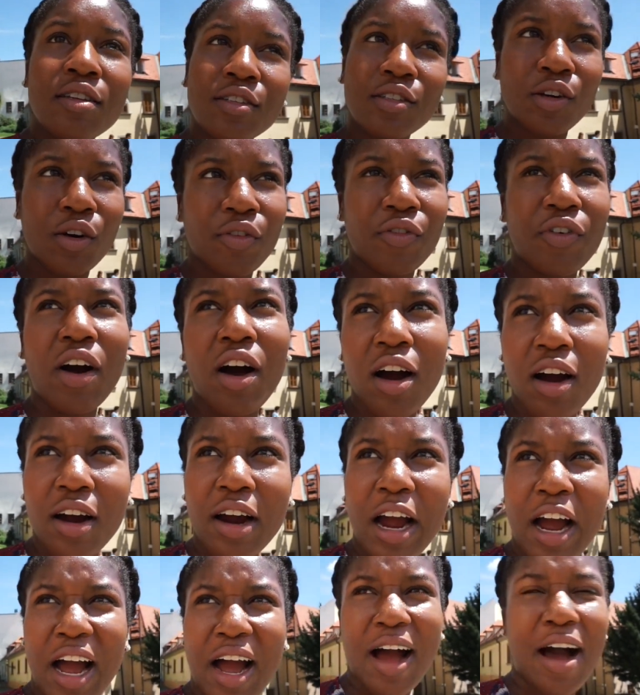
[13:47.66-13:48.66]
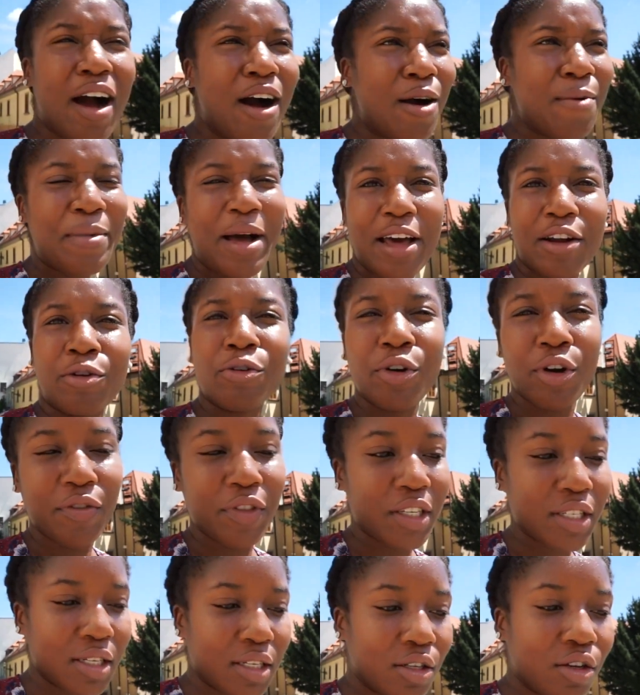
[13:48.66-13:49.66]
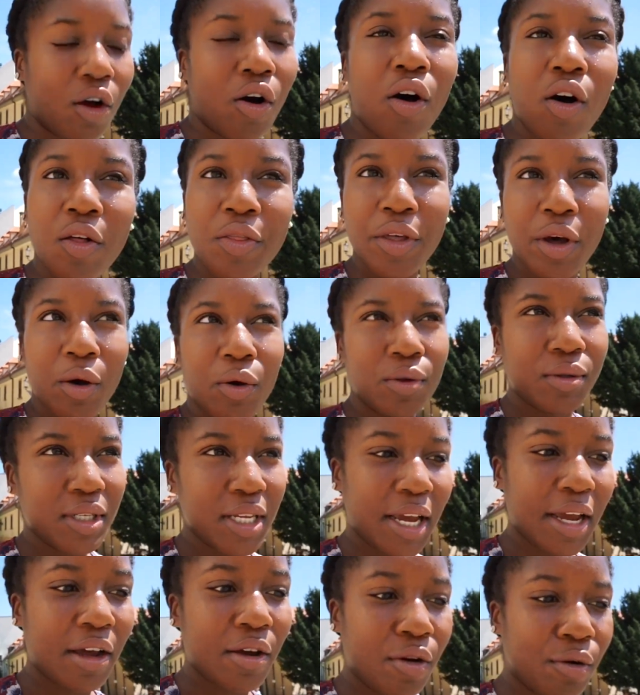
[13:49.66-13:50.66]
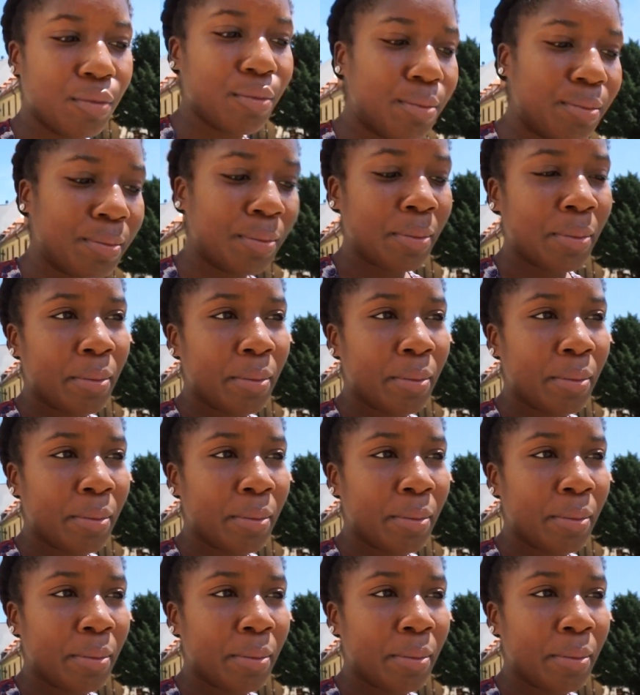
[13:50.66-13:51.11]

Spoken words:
so far, I don't know if this is called the Old Town,